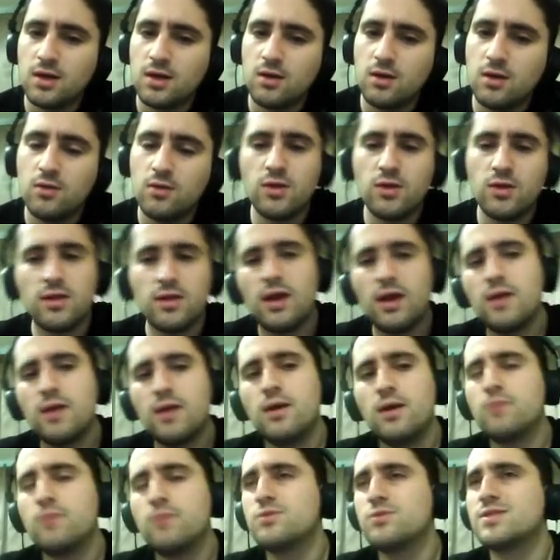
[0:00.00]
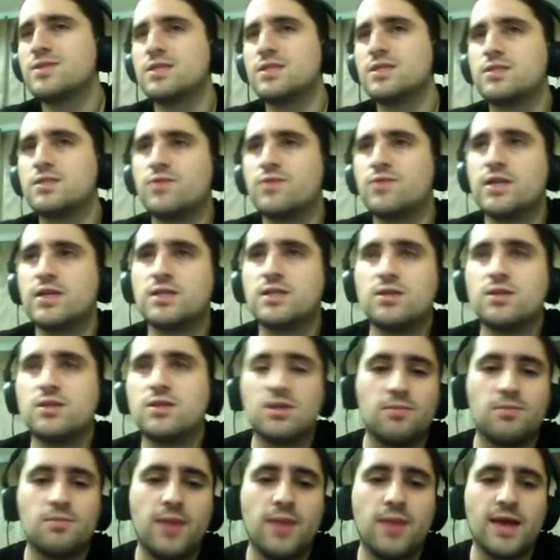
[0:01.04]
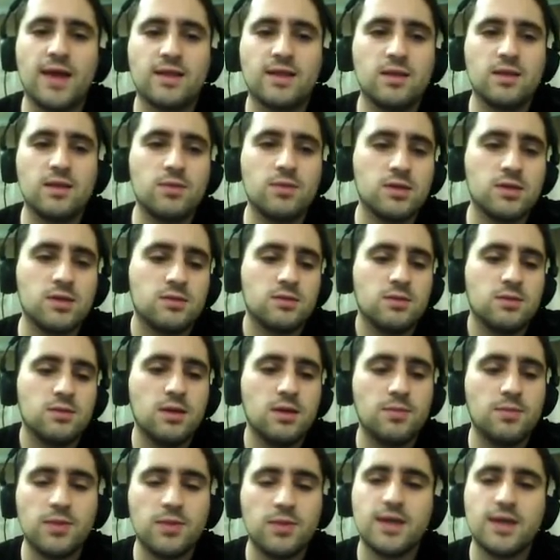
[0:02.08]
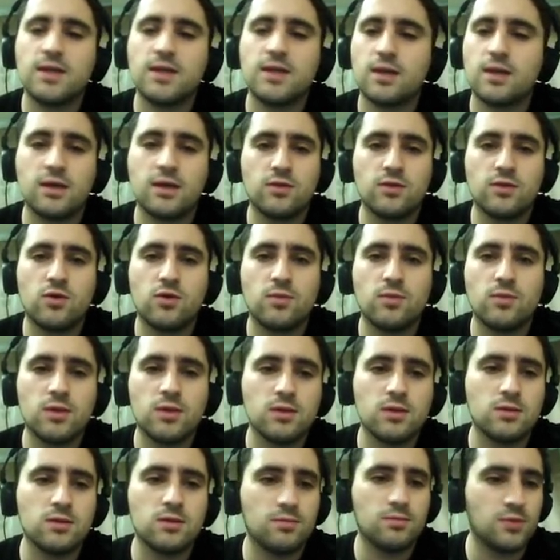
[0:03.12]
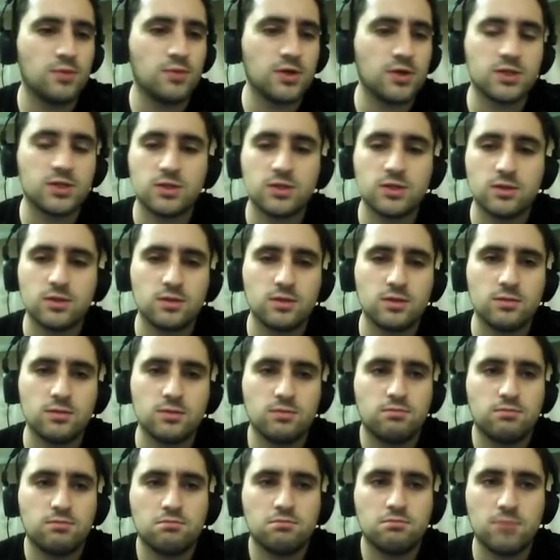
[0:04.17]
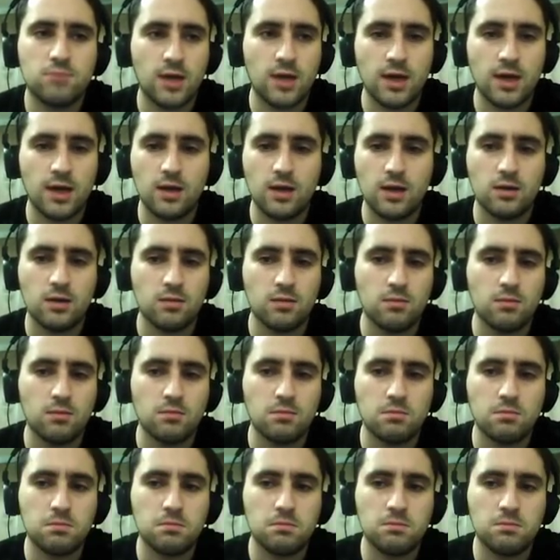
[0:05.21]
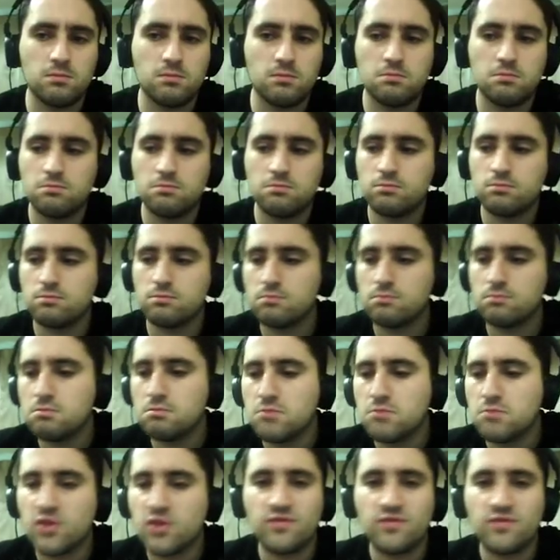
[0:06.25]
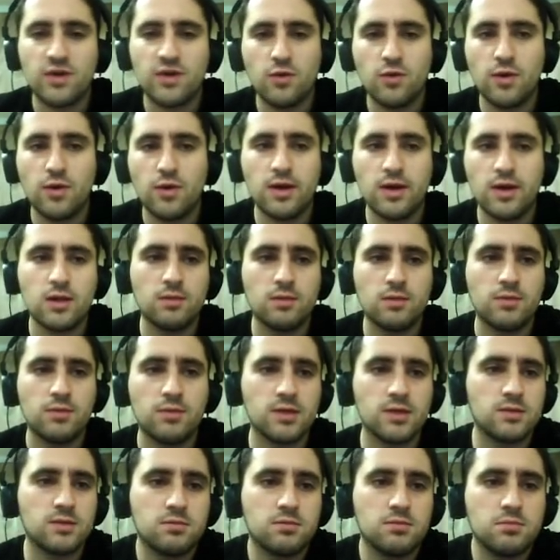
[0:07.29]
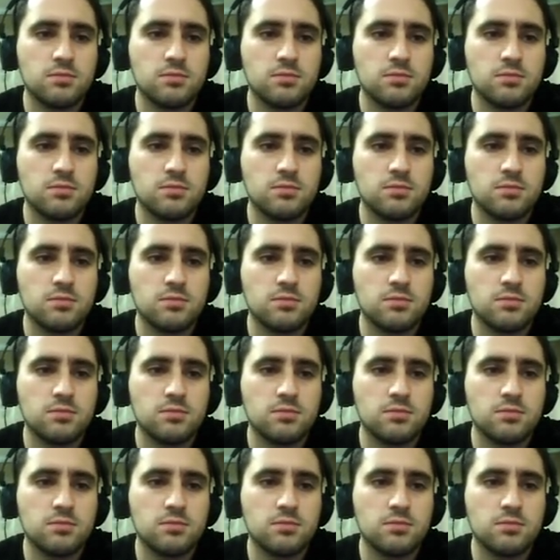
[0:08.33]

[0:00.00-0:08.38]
I wouldn't say strangely, not badly, but he played like a normal person, not very well, but